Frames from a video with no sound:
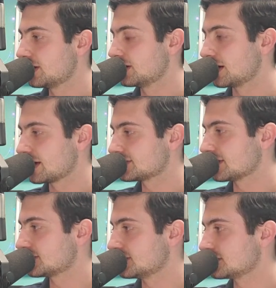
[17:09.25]
against
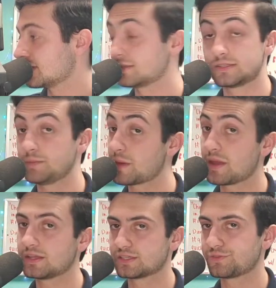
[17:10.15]
NC State, the team that made
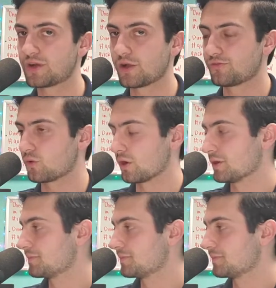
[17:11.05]
it to the Final Four.